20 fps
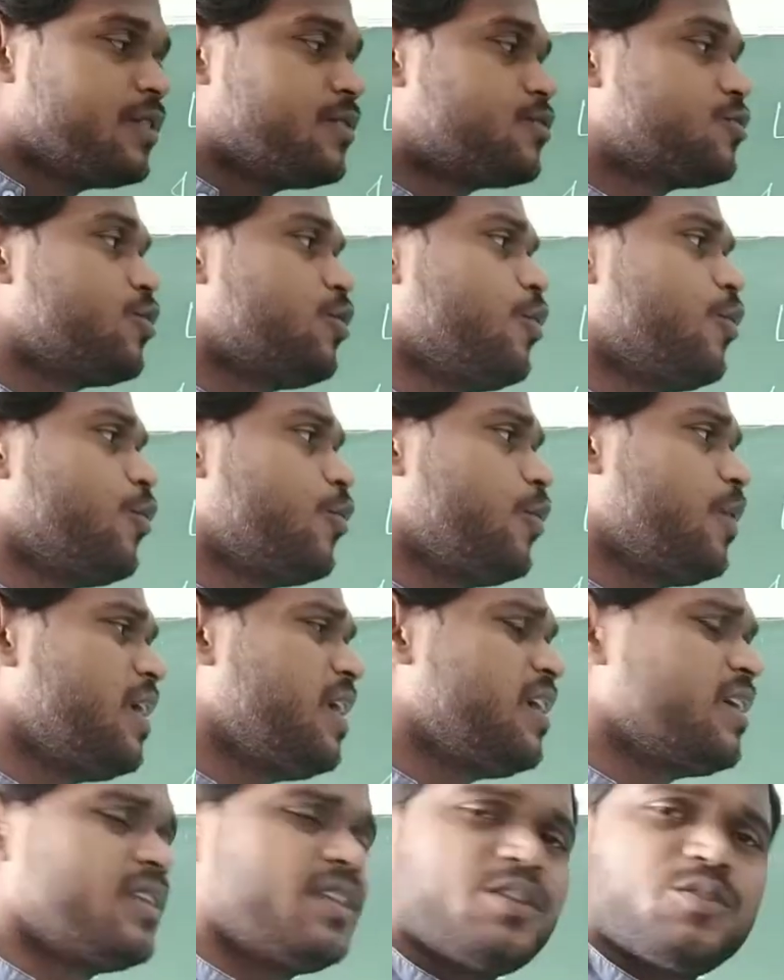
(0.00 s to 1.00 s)
So we
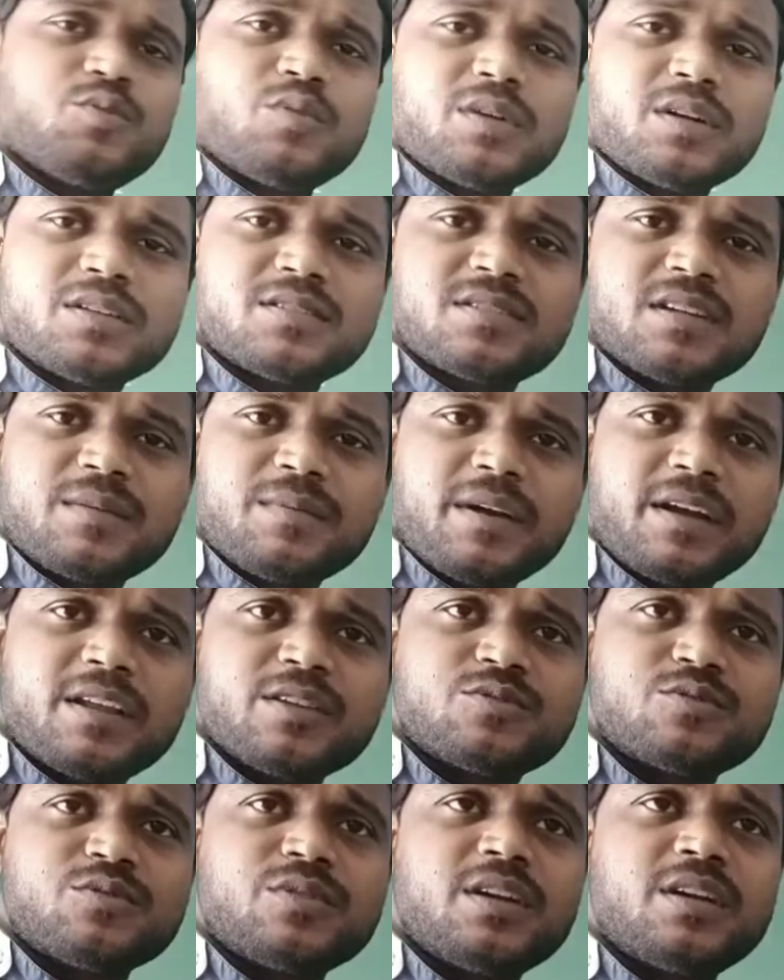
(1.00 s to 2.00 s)
need to understand, my dear
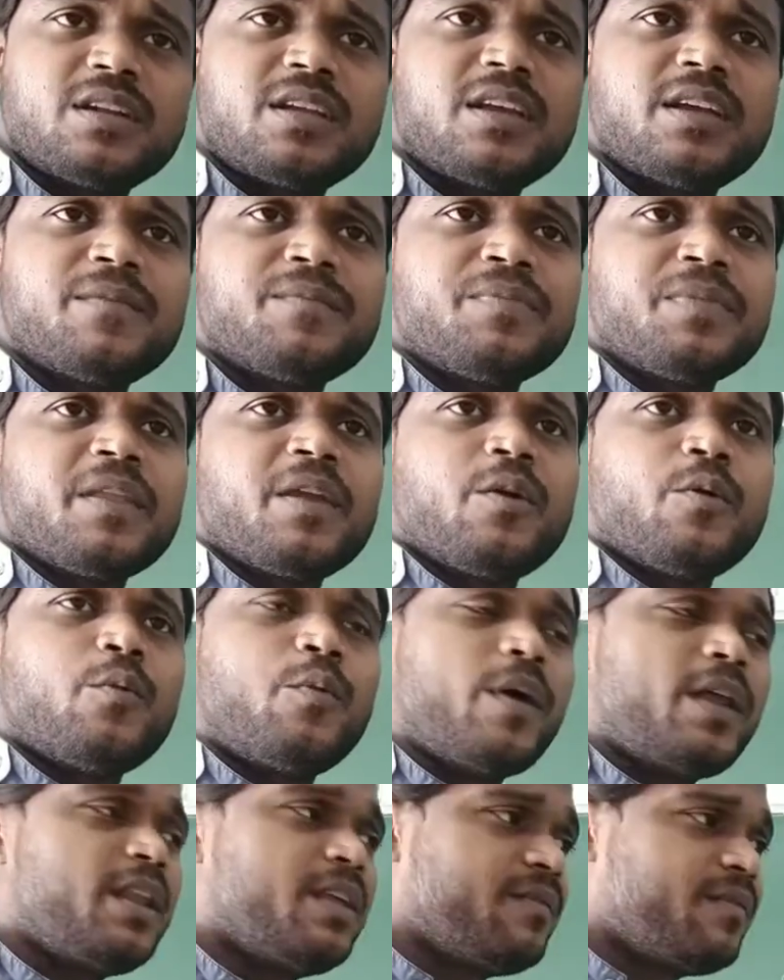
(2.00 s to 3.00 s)
student, that
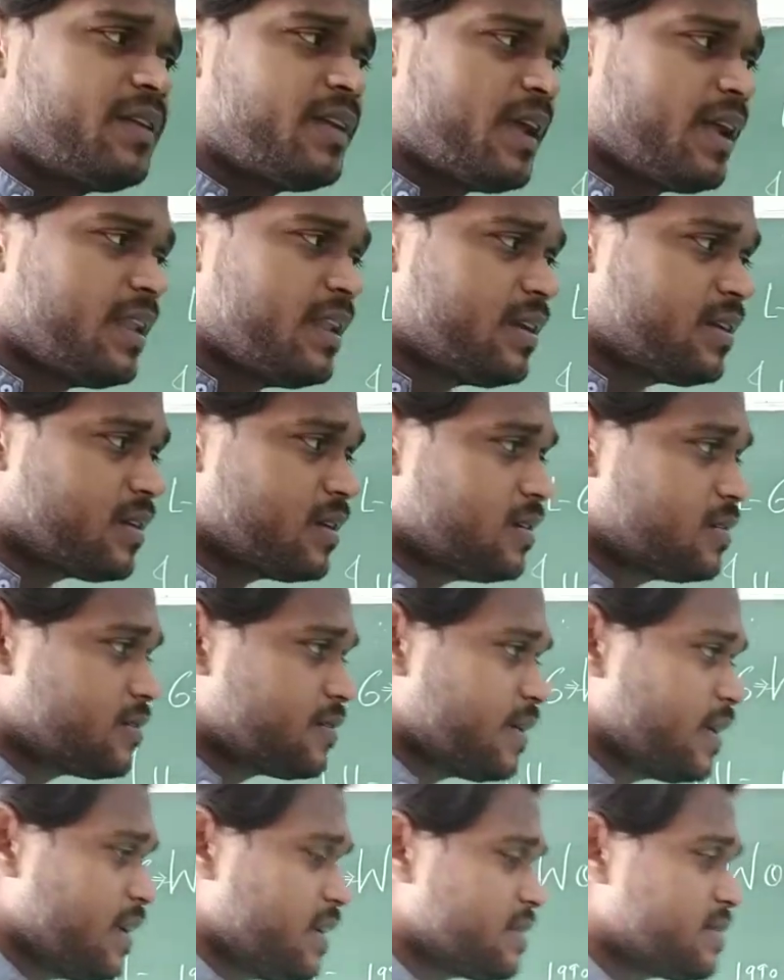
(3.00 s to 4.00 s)
whenever any
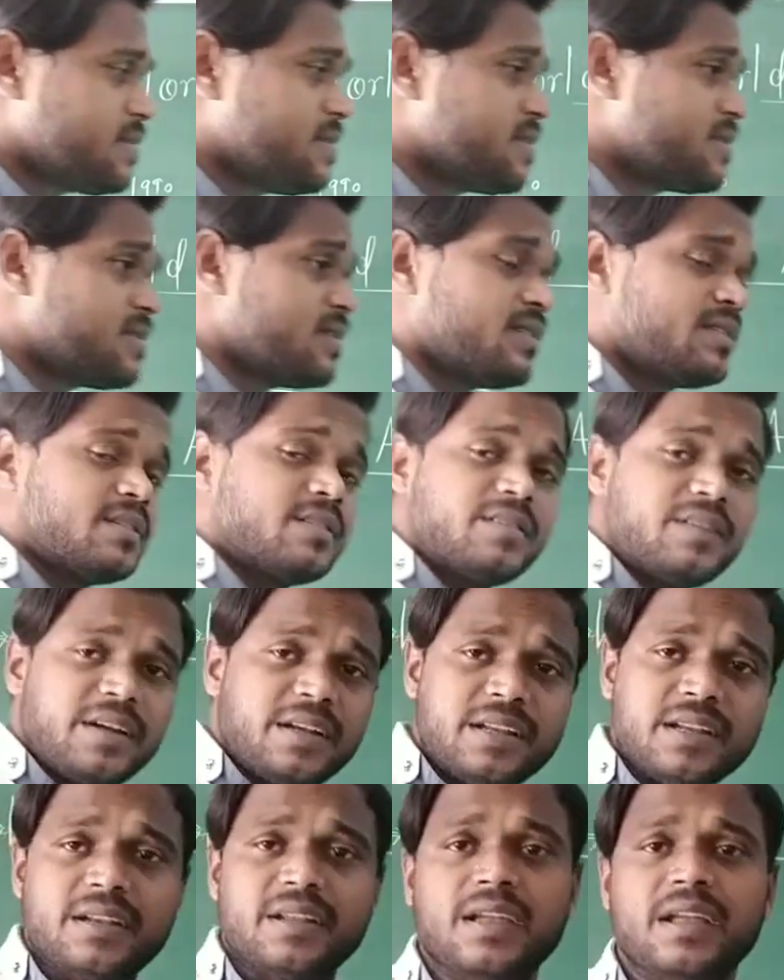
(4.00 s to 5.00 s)
country is
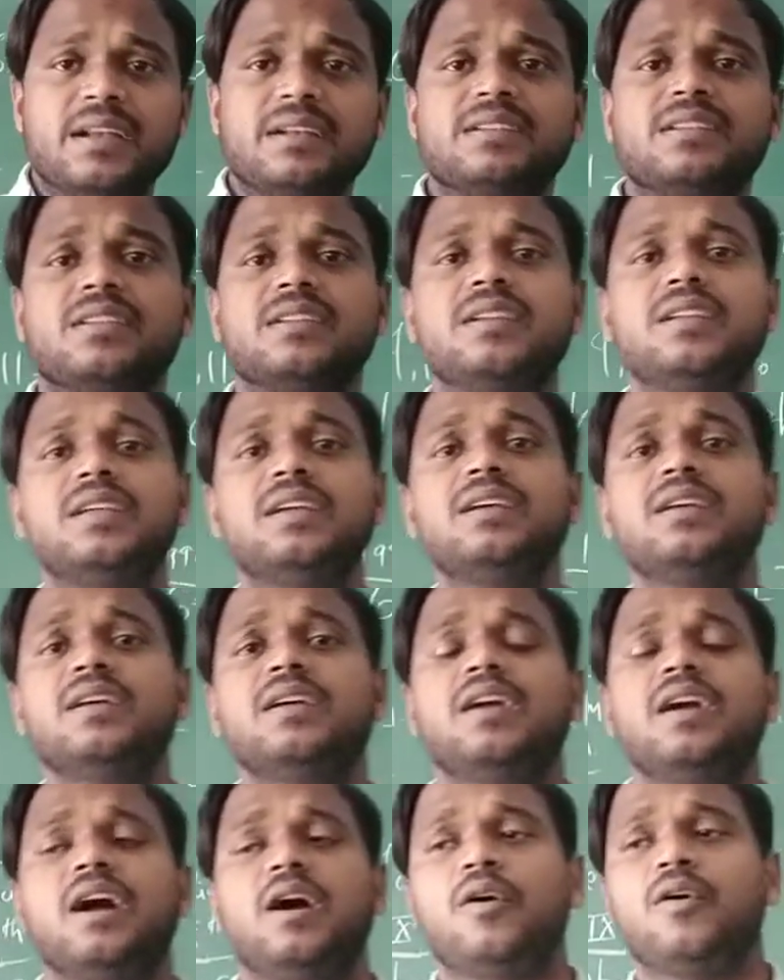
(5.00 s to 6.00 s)
disintegrated
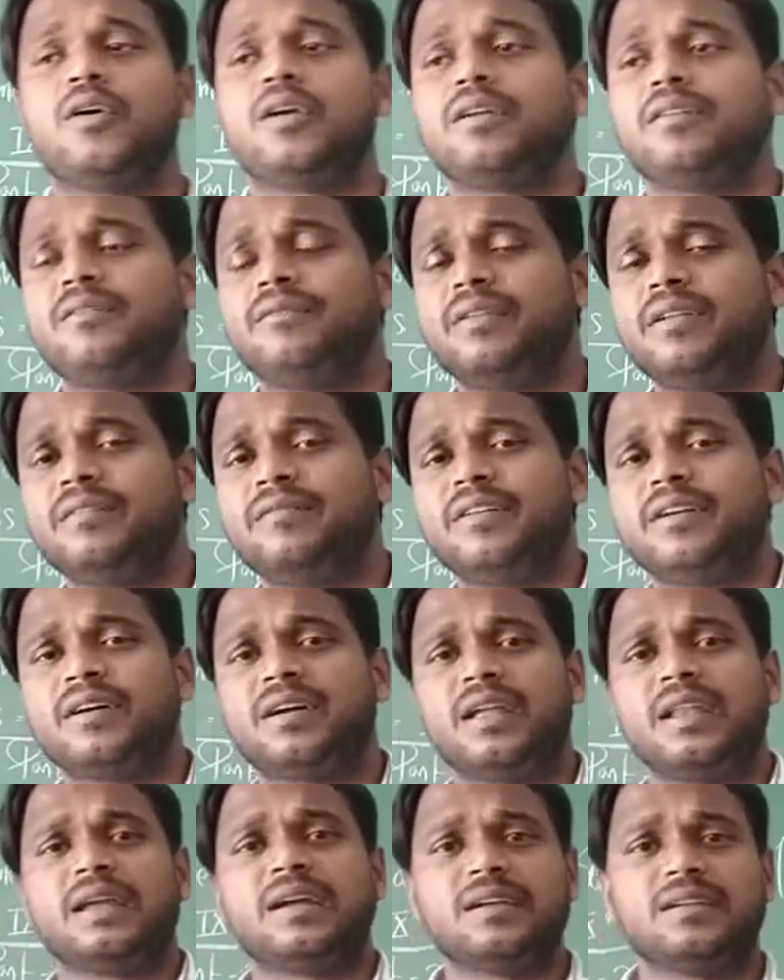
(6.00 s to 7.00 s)
internally, or whenever
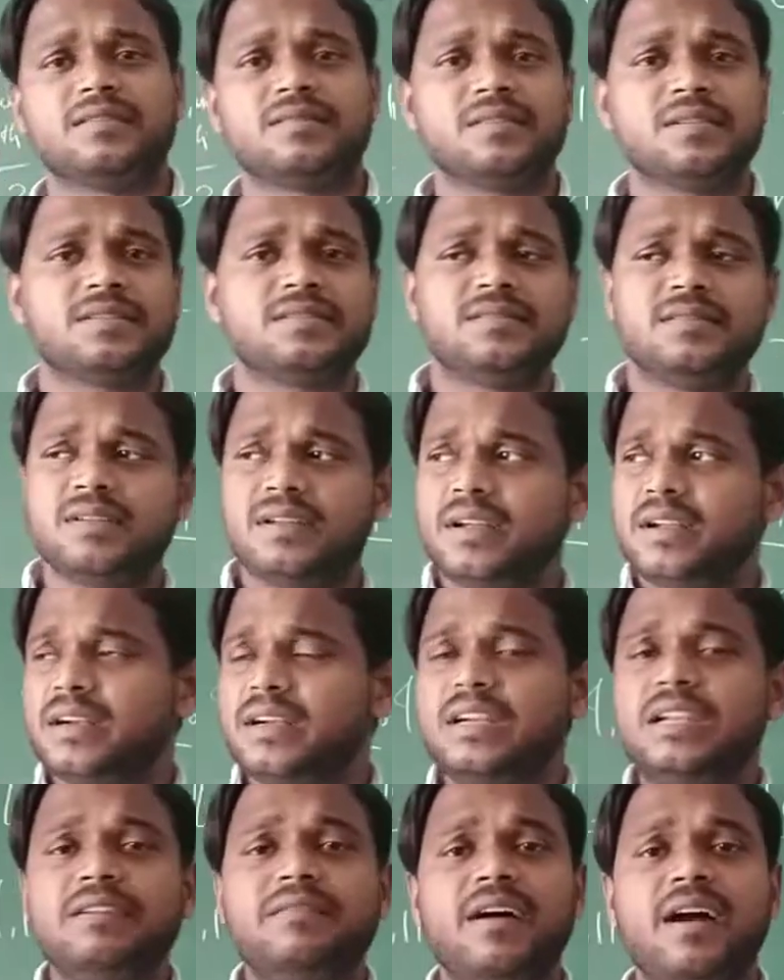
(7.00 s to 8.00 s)
any country is
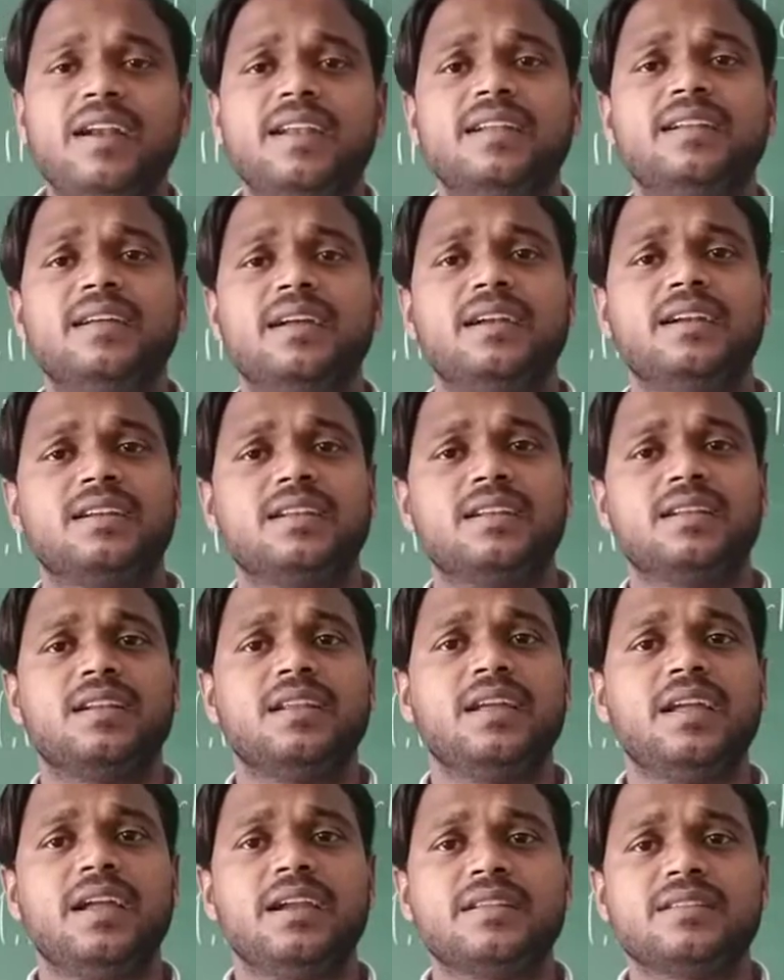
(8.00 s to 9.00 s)
divided
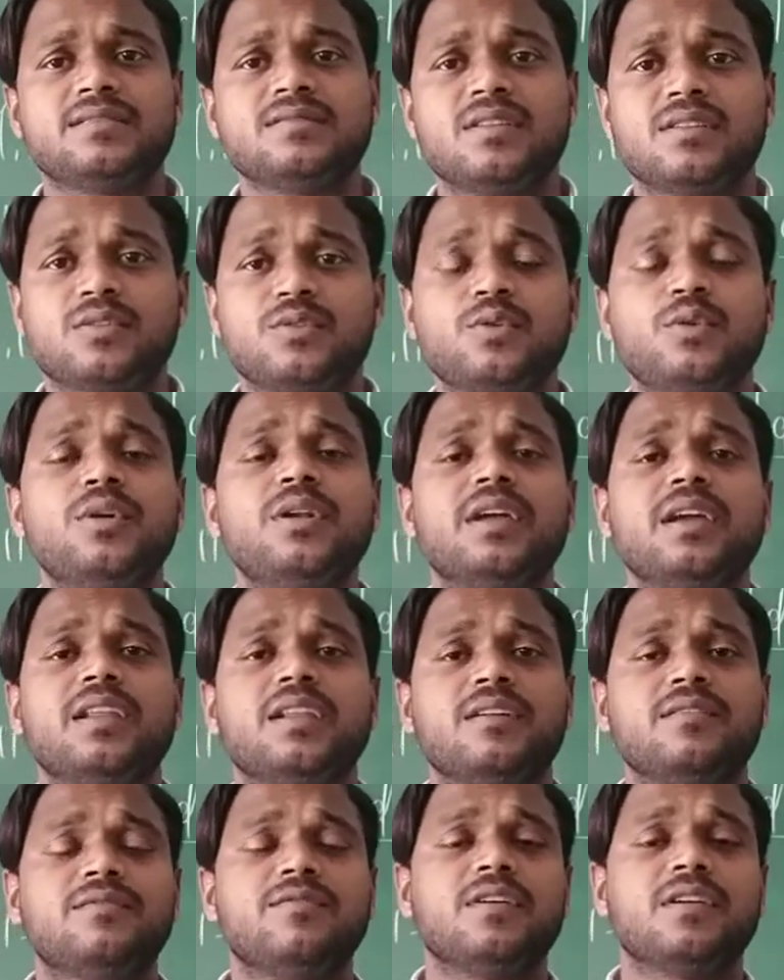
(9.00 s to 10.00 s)
internally, it is not good
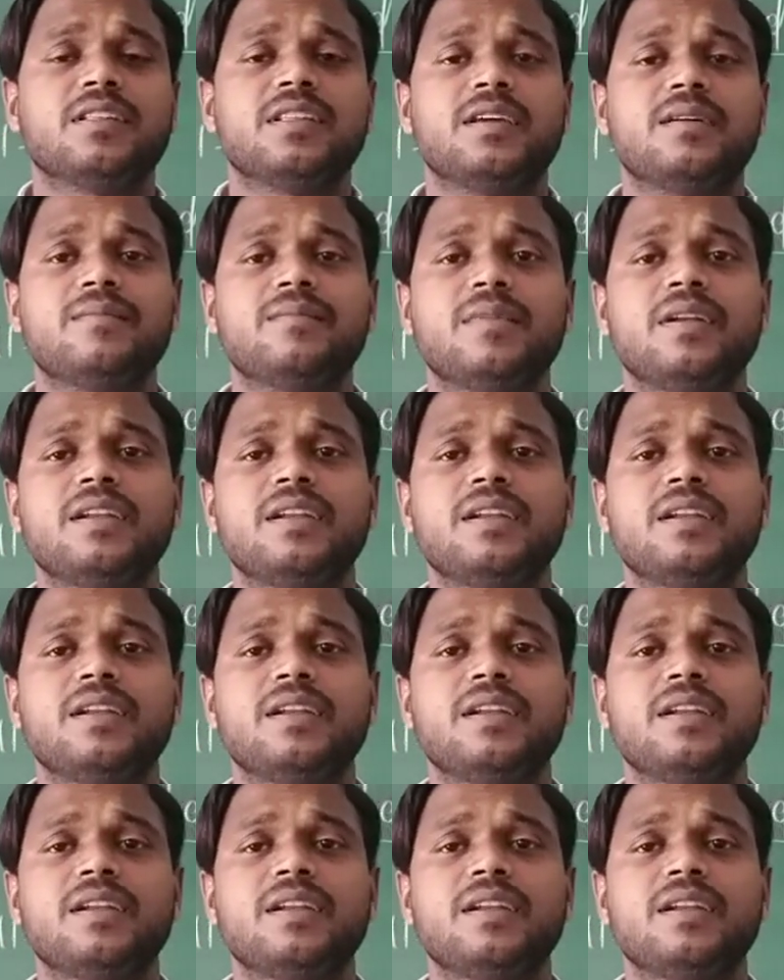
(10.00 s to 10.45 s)
enough for them.